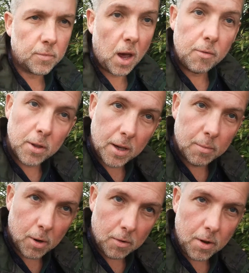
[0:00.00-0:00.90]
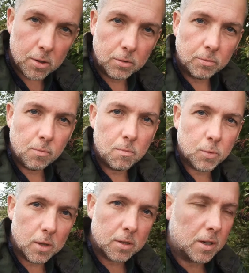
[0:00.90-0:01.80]
Everything in moderation. That's
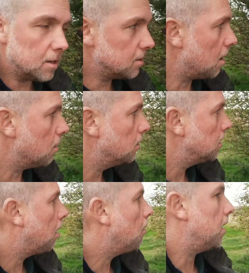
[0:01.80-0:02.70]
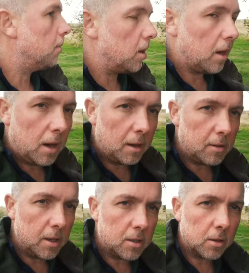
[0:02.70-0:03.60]
what they say, isn't it? Right, I'm going to collect
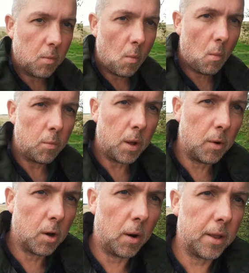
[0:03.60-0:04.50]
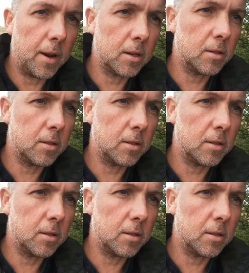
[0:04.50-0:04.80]
these, and then we'll go on to the next